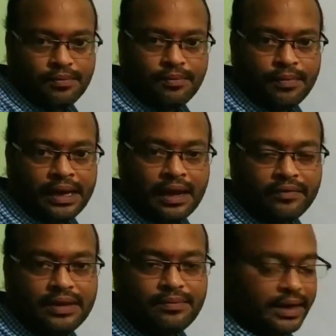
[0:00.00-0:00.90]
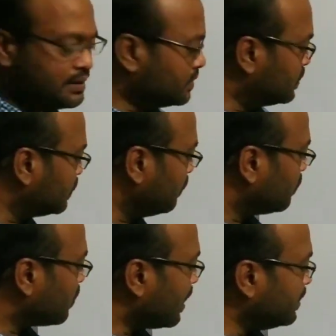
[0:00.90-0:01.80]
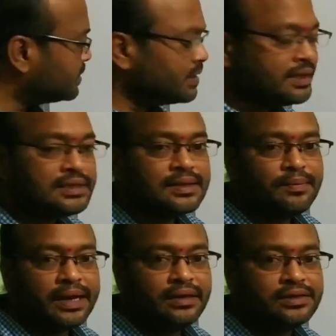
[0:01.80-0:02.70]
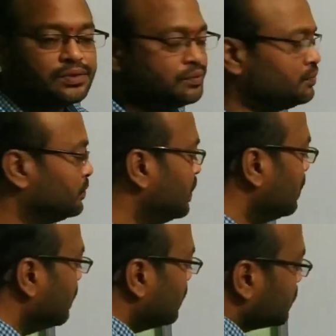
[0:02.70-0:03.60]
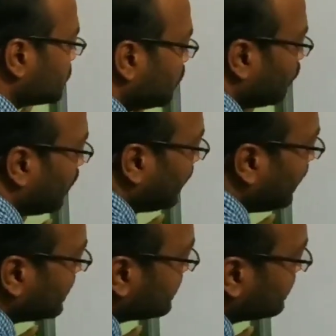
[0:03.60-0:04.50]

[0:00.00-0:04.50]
along with the minus. So constant is minus 2. So what is the